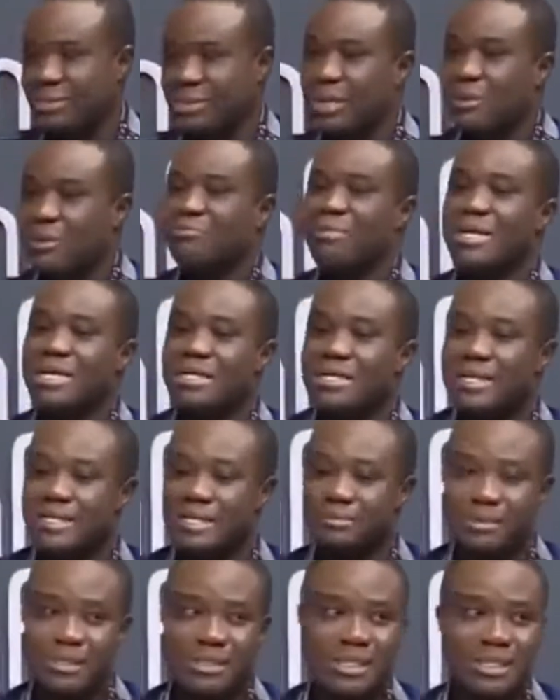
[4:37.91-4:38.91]
The remaining
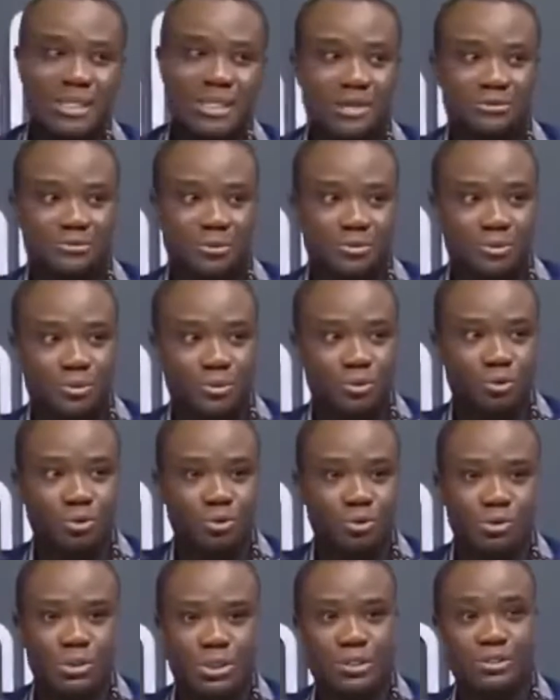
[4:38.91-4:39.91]
30% comes from road
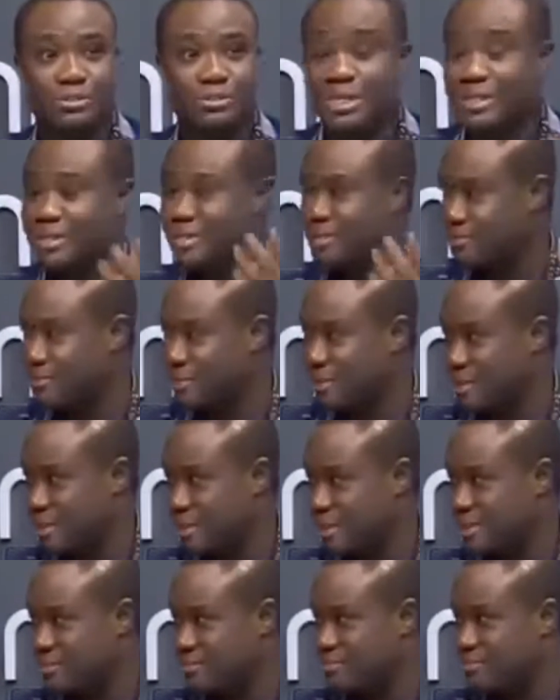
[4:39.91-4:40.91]
tolls and transit
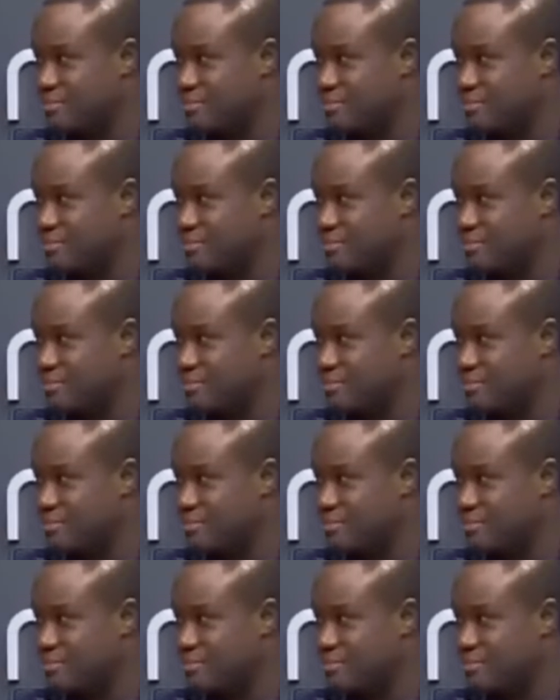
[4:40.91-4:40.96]
fees.